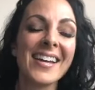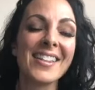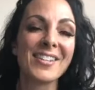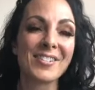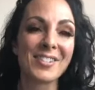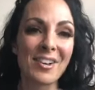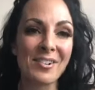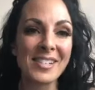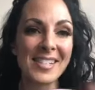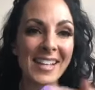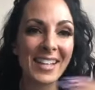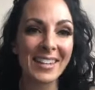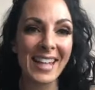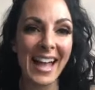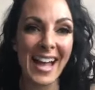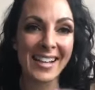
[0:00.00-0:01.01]
There's always like a
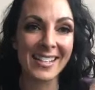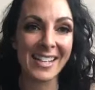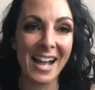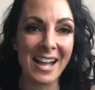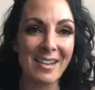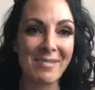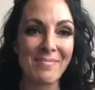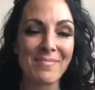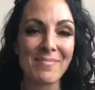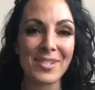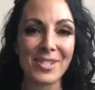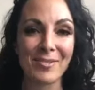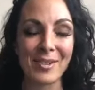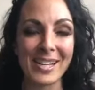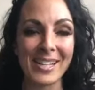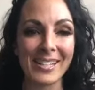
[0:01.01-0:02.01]
lag time
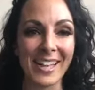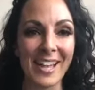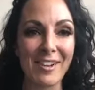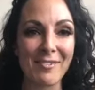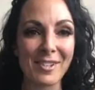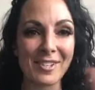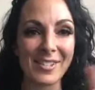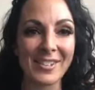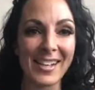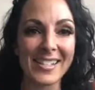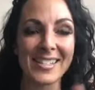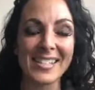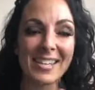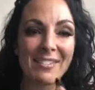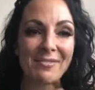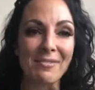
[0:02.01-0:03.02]
between like when you
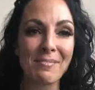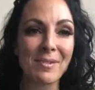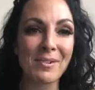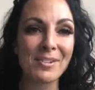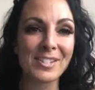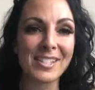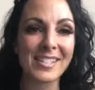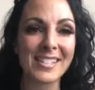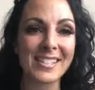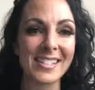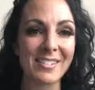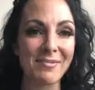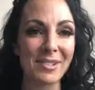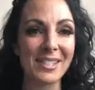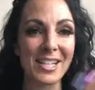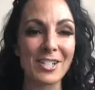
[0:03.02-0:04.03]
guys give emojis
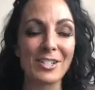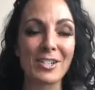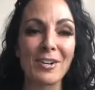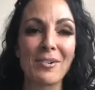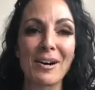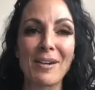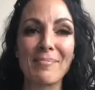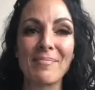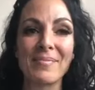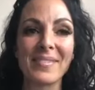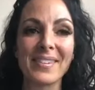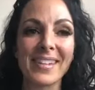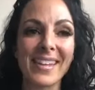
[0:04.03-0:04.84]
and when they show up.